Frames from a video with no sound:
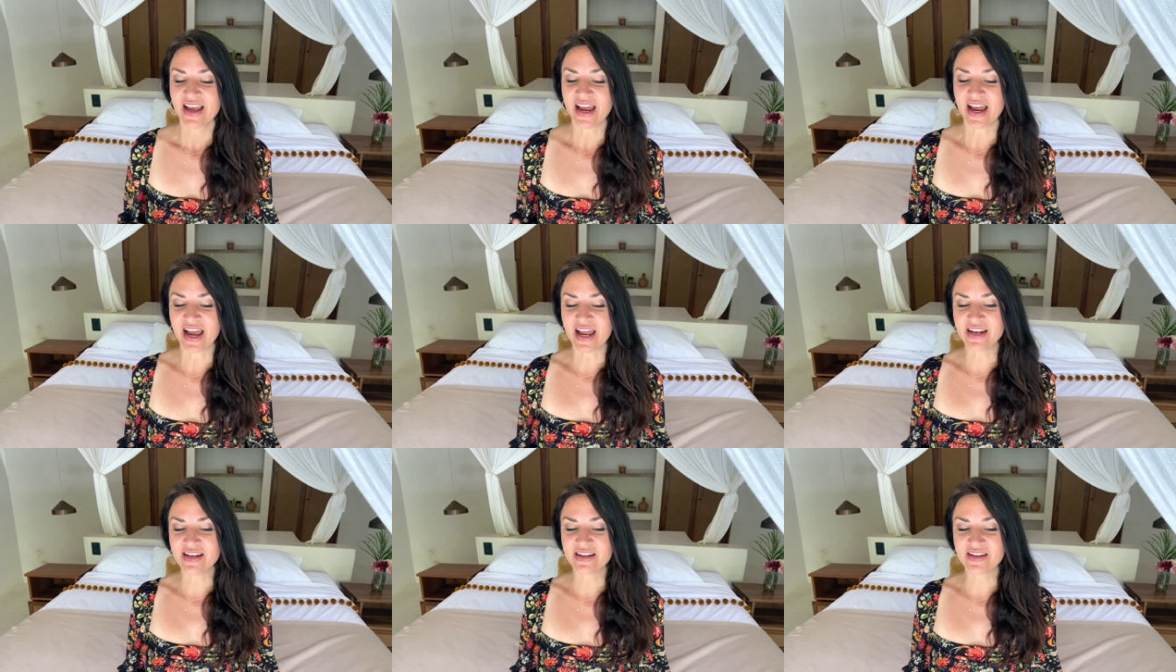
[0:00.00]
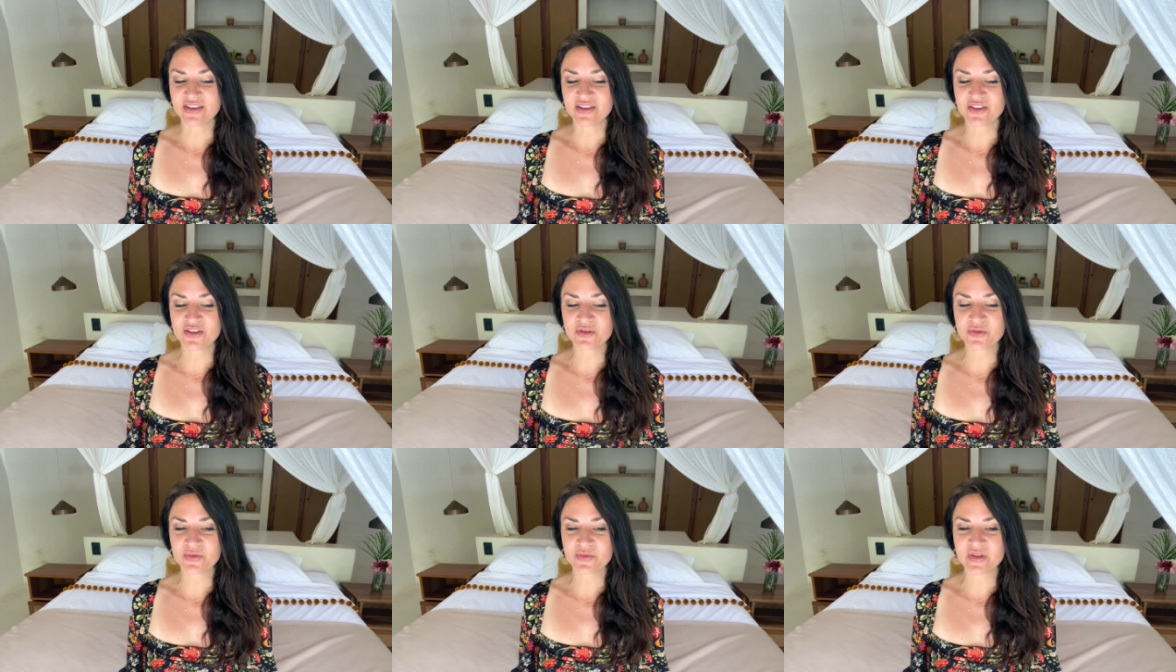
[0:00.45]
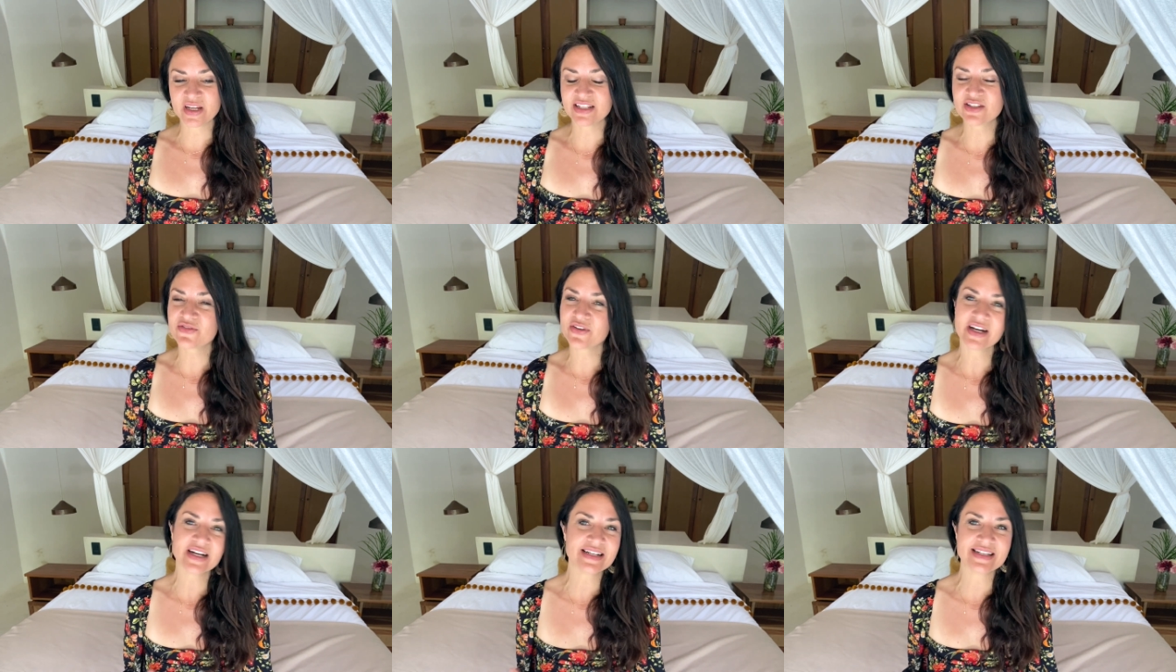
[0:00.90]
And it's
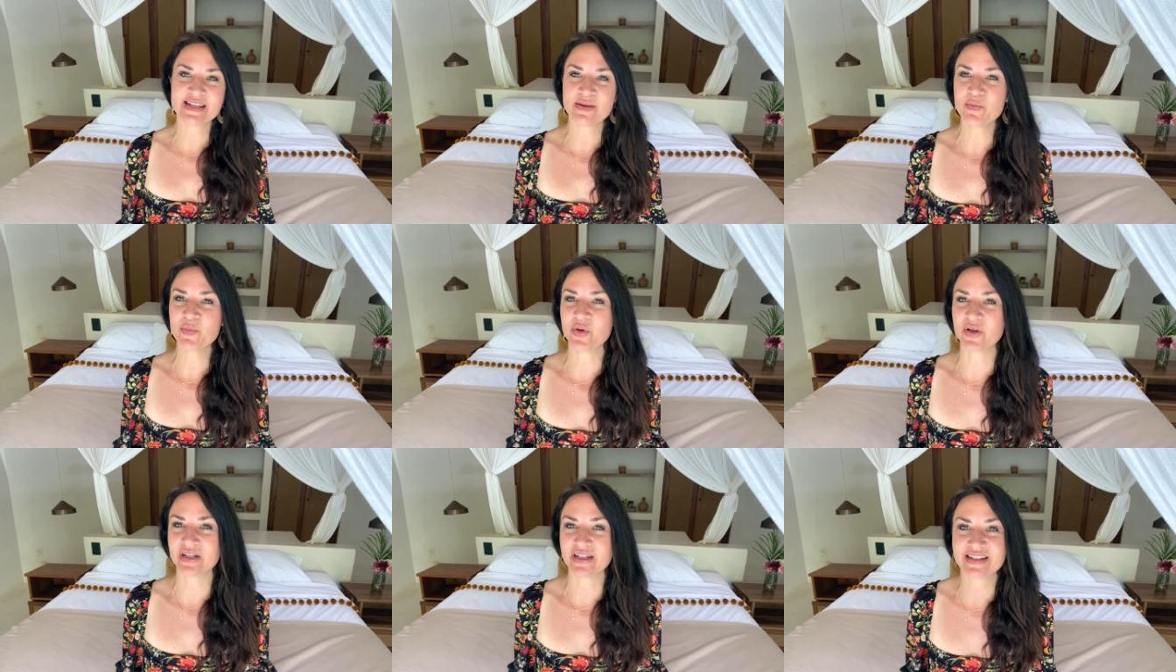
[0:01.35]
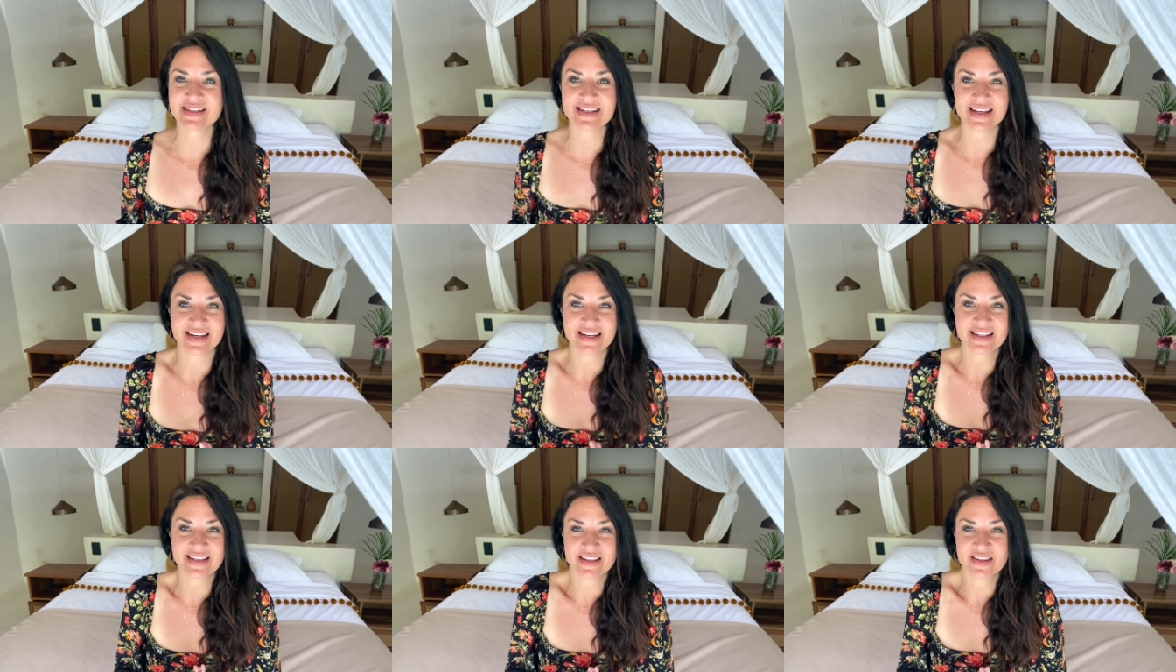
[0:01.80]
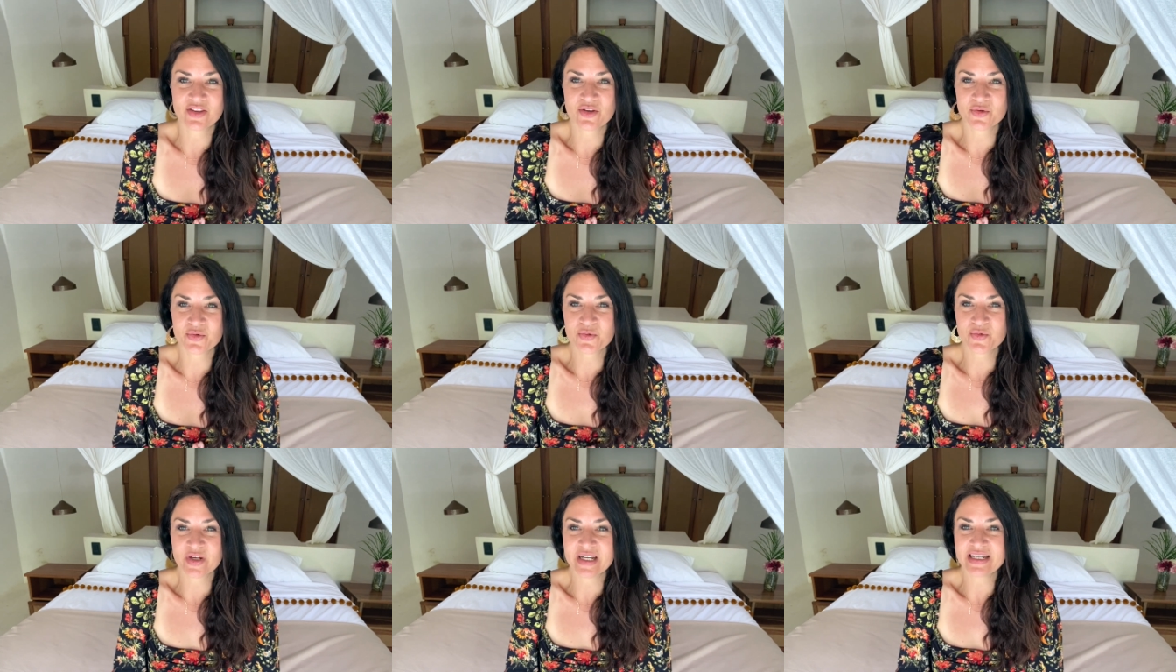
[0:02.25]
very simple. It's like the
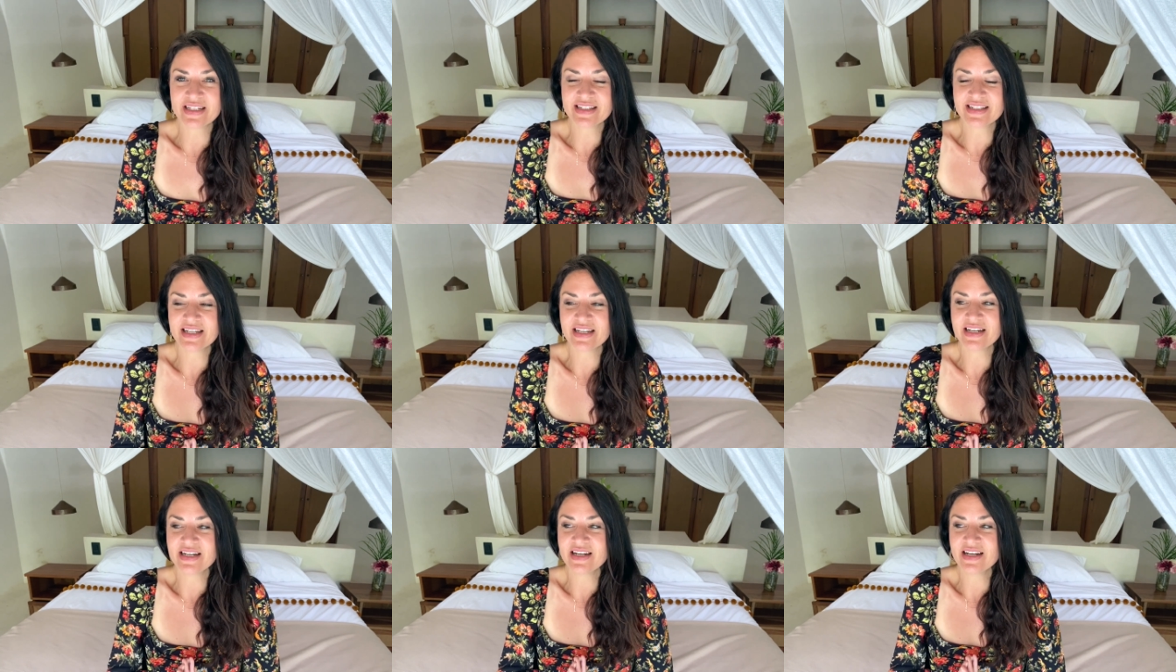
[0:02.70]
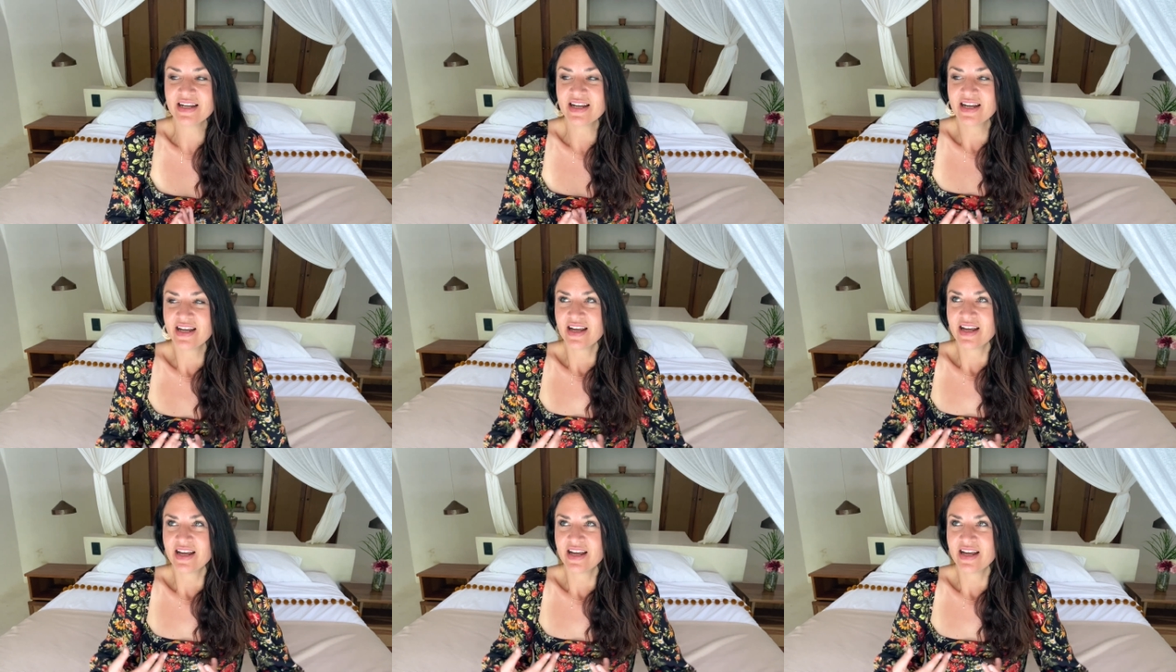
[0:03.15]
reason